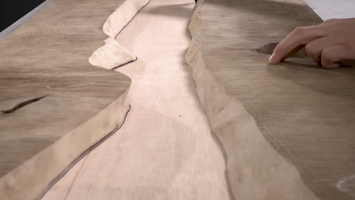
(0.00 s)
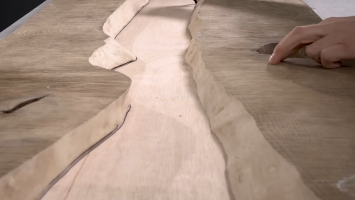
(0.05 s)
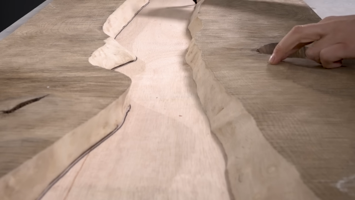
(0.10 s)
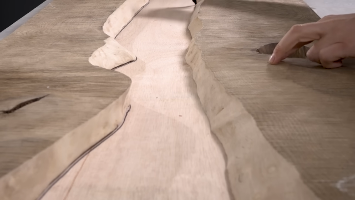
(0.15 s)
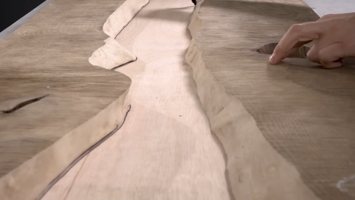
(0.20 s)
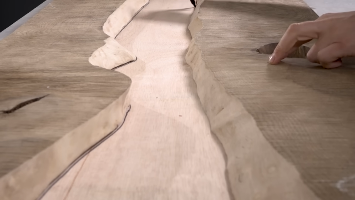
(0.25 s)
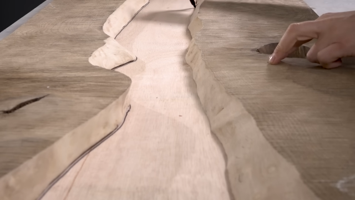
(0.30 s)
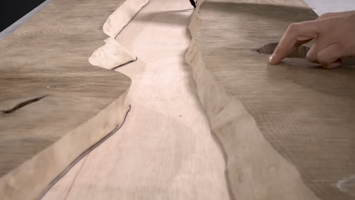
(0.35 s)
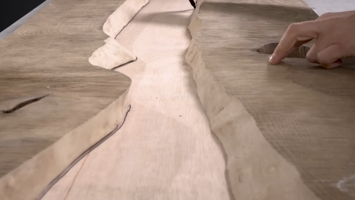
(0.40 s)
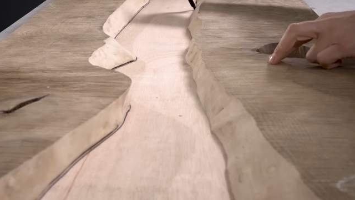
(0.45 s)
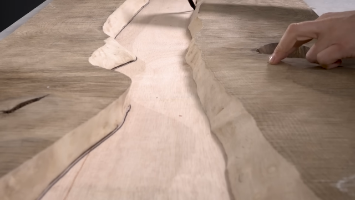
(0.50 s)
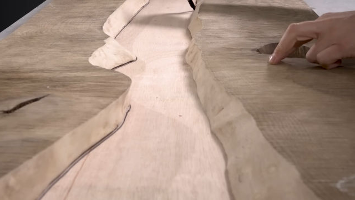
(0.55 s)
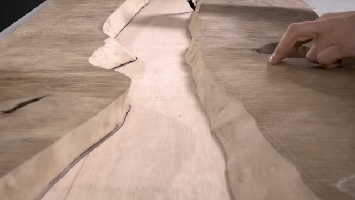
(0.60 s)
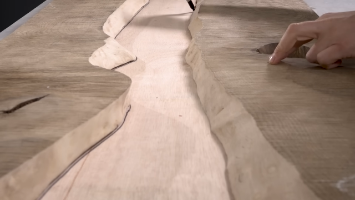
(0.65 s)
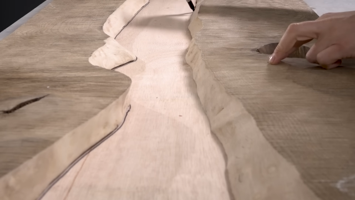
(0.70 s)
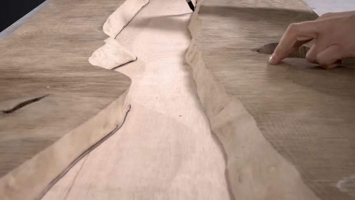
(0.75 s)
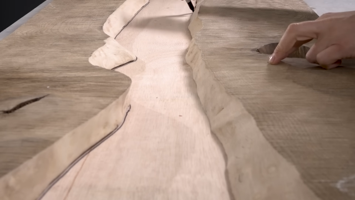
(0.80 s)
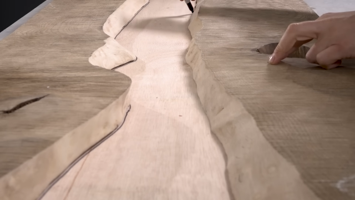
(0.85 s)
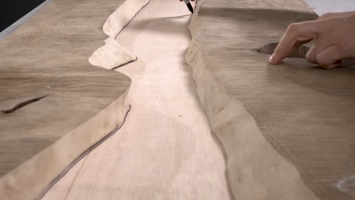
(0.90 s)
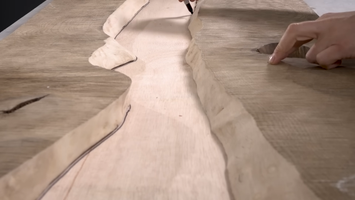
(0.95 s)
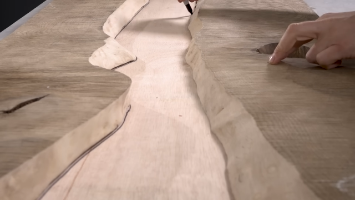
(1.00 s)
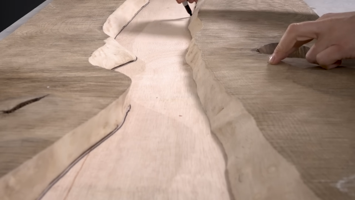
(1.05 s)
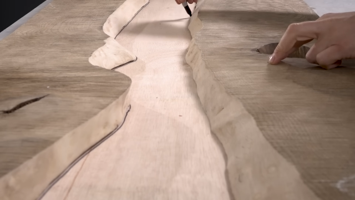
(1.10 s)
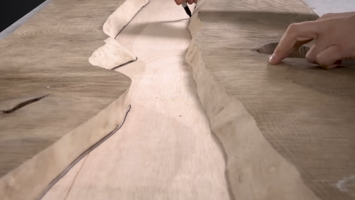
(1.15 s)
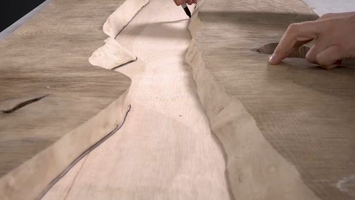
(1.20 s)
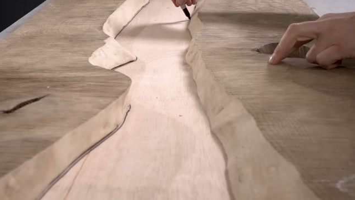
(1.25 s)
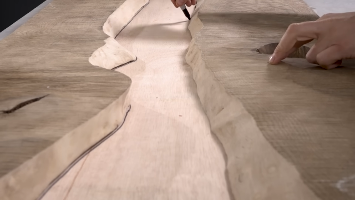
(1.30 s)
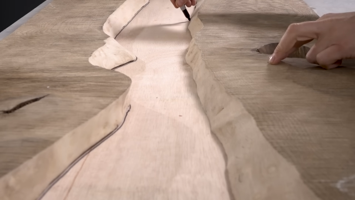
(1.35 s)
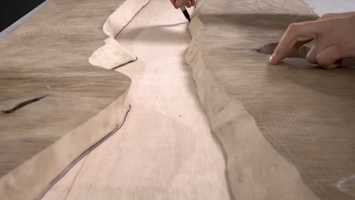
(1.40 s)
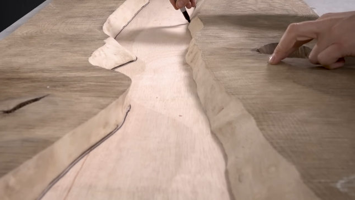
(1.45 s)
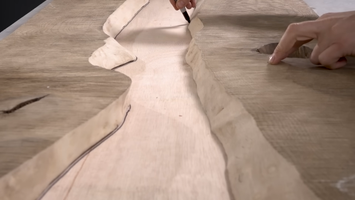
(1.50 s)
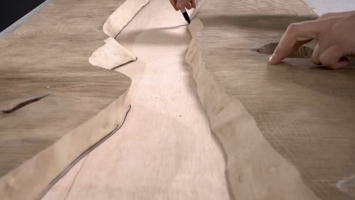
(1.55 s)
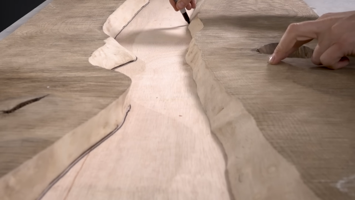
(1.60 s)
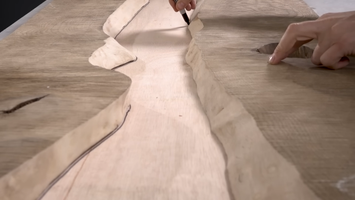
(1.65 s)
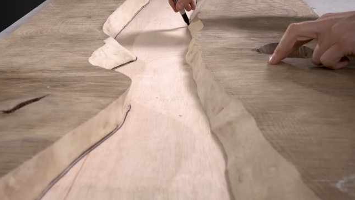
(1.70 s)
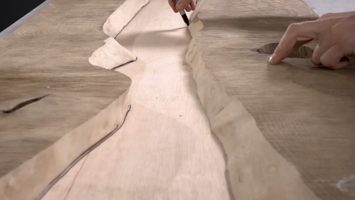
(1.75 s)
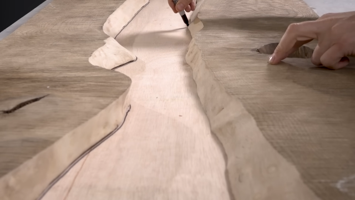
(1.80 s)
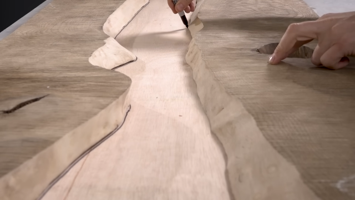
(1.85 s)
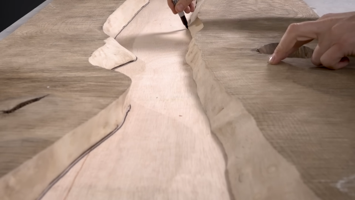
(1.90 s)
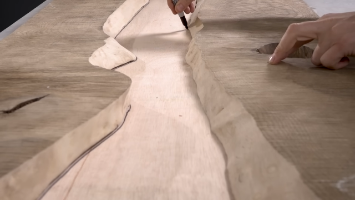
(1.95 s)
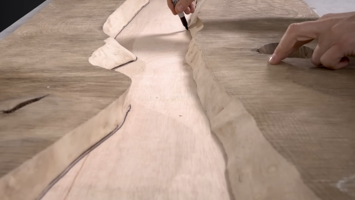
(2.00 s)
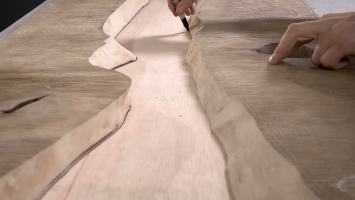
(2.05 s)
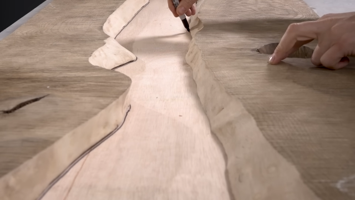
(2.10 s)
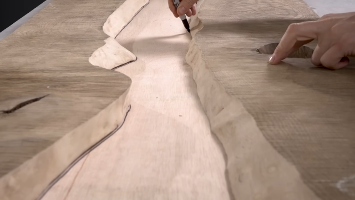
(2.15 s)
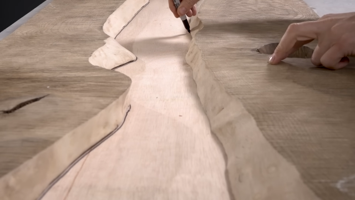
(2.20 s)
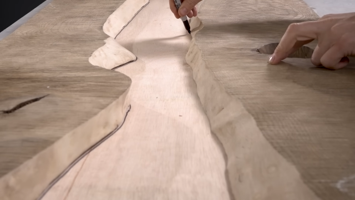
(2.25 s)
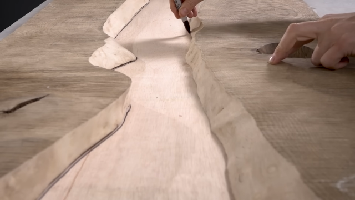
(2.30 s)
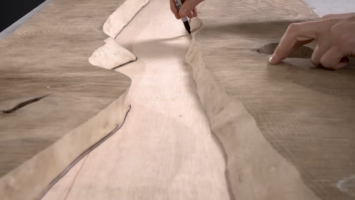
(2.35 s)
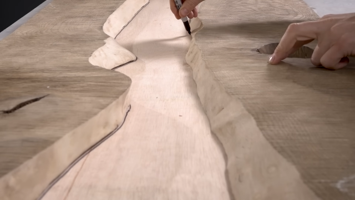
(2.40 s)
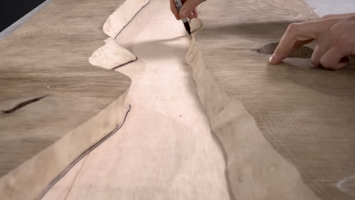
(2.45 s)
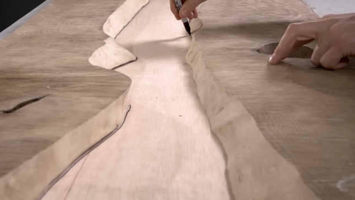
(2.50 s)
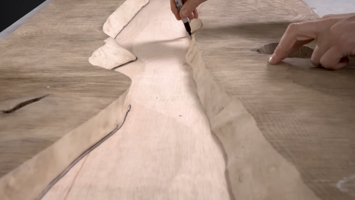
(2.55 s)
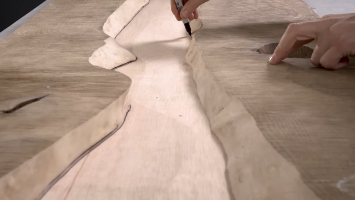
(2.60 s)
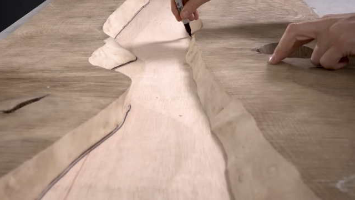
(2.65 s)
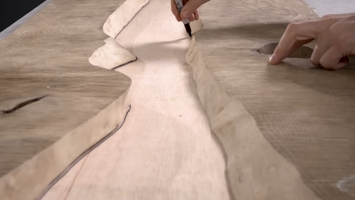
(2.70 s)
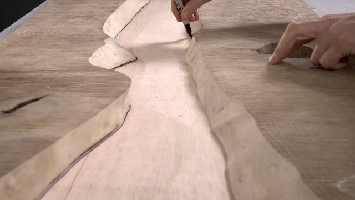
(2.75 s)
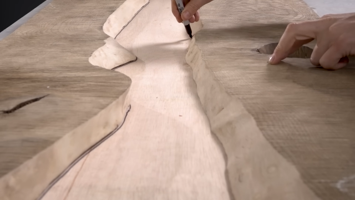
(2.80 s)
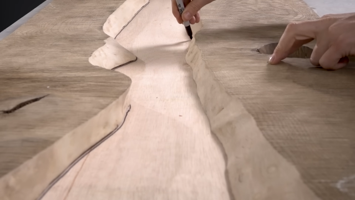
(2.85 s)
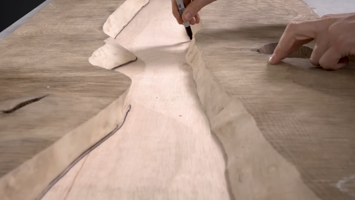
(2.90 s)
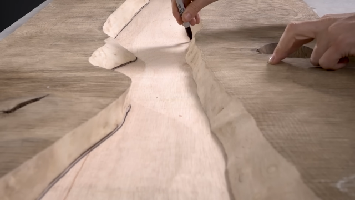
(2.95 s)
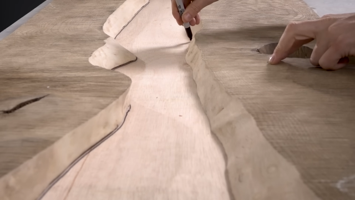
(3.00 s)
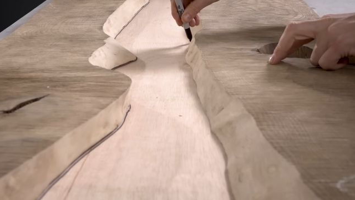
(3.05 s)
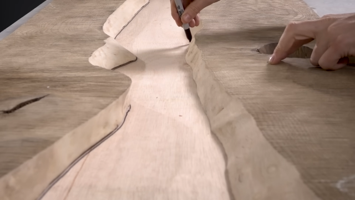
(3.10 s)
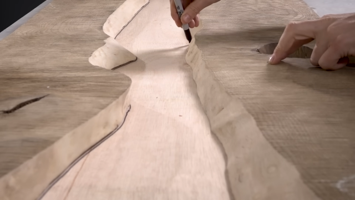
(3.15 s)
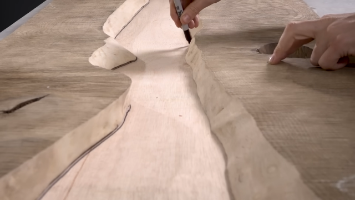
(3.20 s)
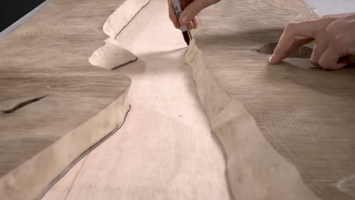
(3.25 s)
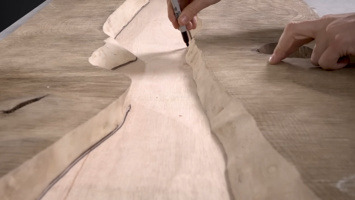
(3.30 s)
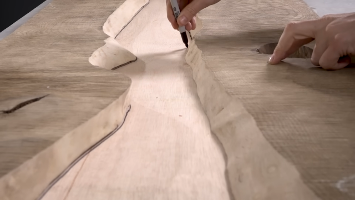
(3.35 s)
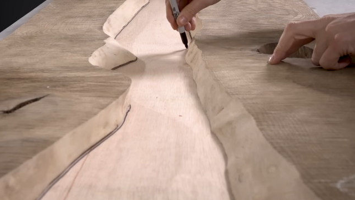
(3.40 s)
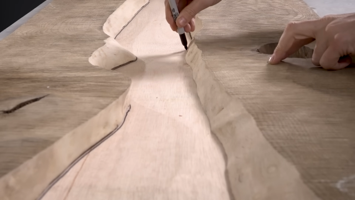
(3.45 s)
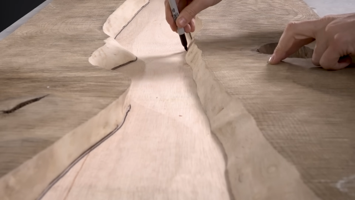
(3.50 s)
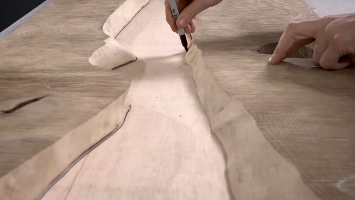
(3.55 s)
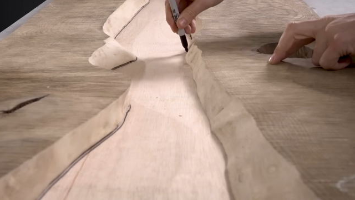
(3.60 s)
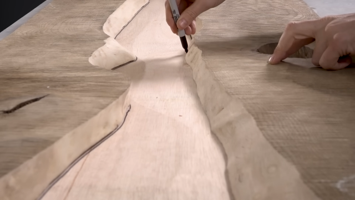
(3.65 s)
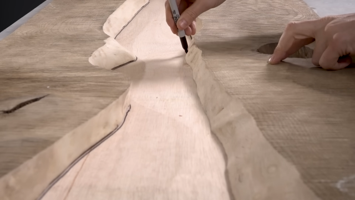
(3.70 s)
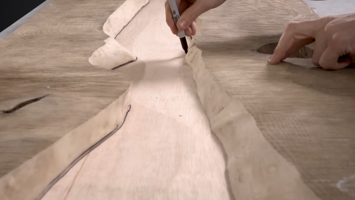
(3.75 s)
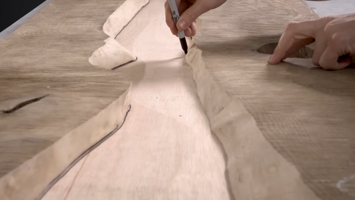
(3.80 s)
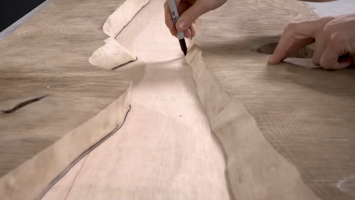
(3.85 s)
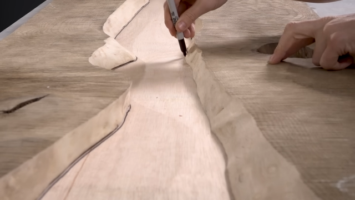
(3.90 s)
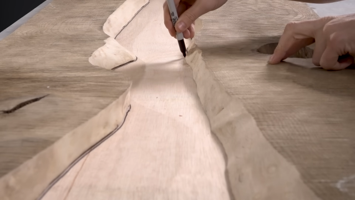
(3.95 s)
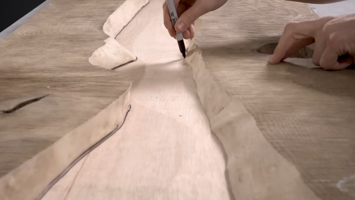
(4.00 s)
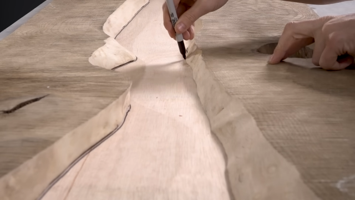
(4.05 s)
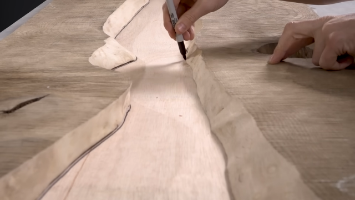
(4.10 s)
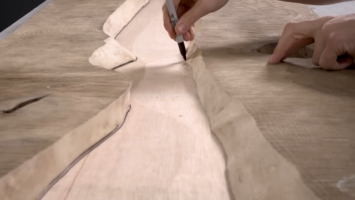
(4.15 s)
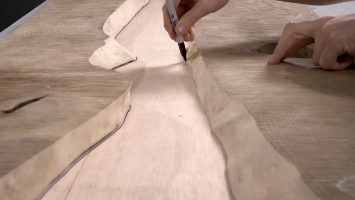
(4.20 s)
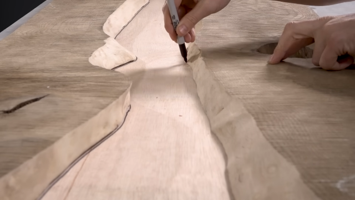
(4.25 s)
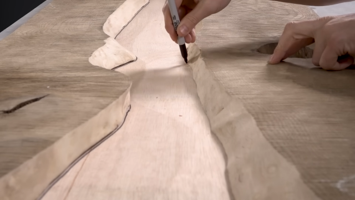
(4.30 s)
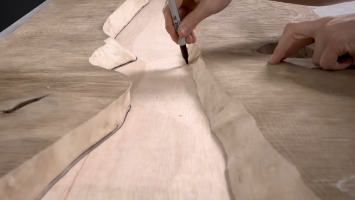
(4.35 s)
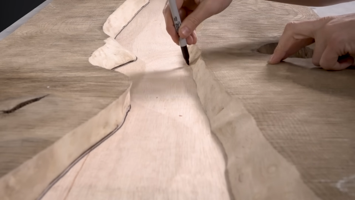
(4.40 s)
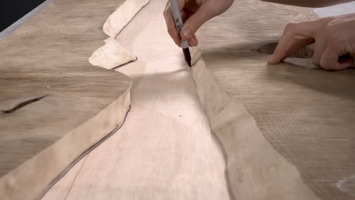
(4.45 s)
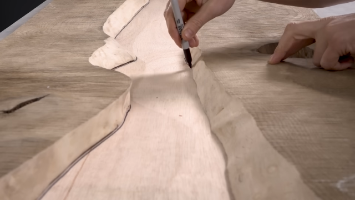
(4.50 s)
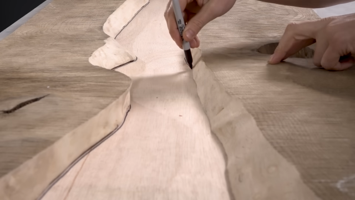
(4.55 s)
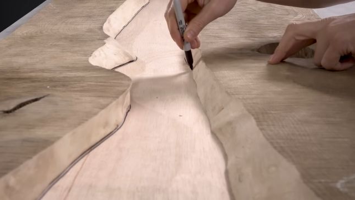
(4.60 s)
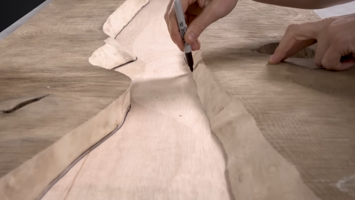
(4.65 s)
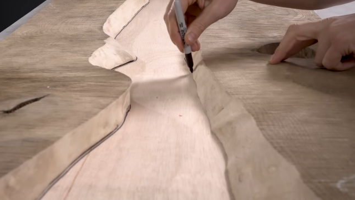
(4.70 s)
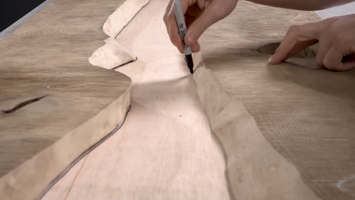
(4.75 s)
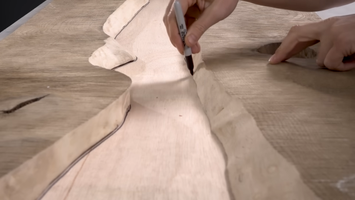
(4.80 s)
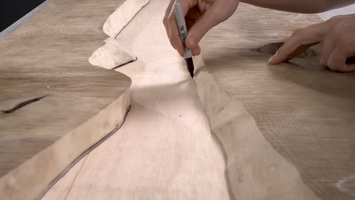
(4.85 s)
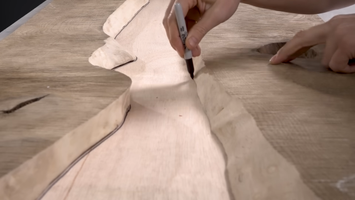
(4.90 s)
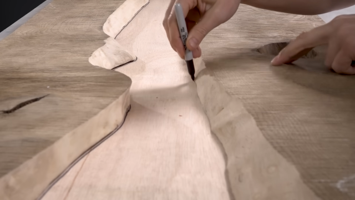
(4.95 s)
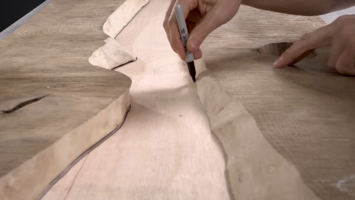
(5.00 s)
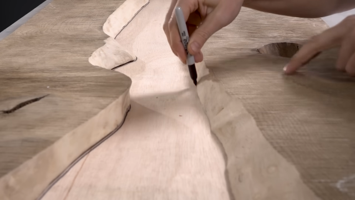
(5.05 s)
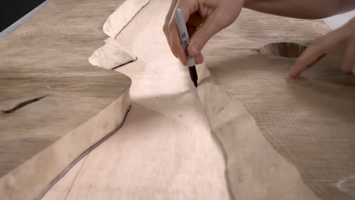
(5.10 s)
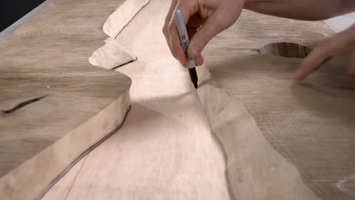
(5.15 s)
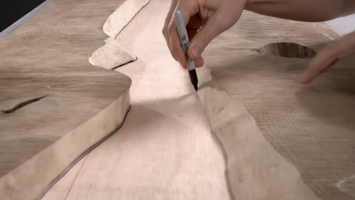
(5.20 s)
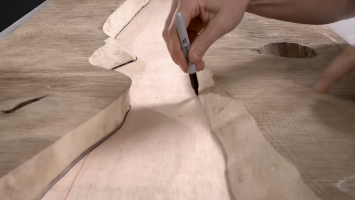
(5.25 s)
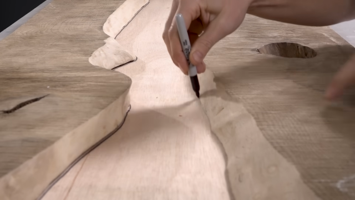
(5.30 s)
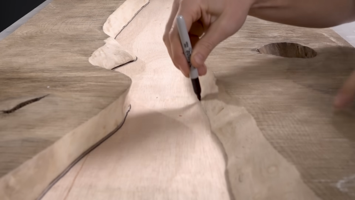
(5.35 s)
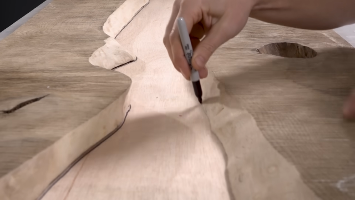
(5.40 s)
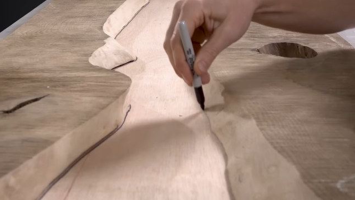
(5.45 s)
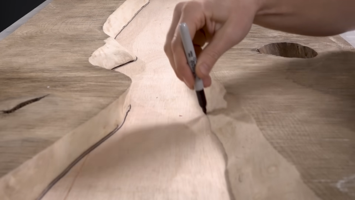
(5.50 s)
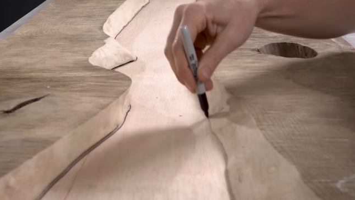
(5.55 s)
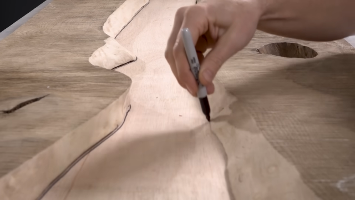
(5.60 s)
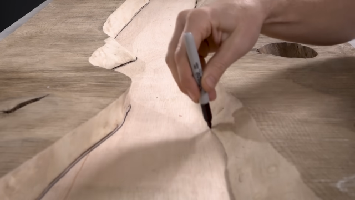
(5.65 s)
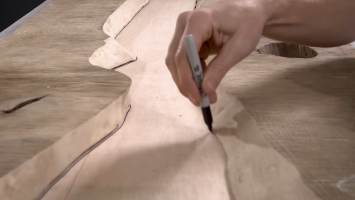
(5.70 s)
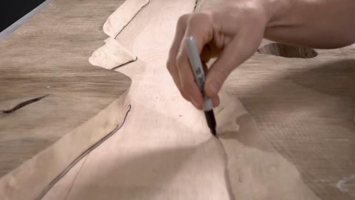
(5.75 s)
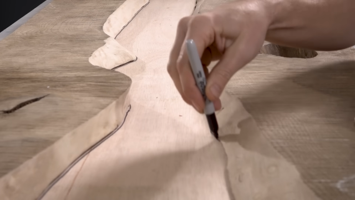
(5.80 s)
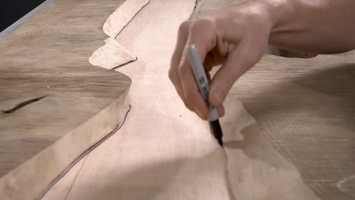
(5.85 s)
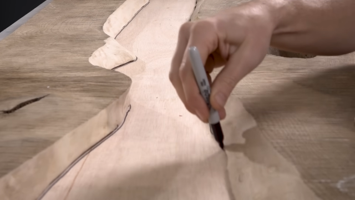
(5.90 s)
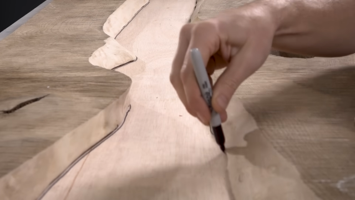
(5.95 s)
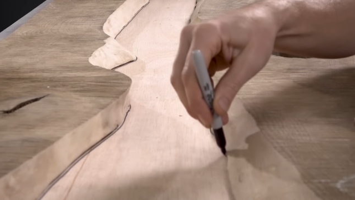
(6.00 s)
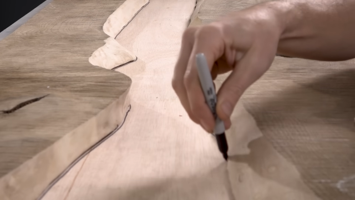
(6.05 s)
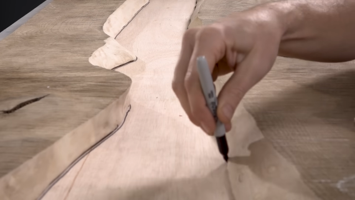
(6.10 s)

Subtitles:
Nobody's mouth can be seen.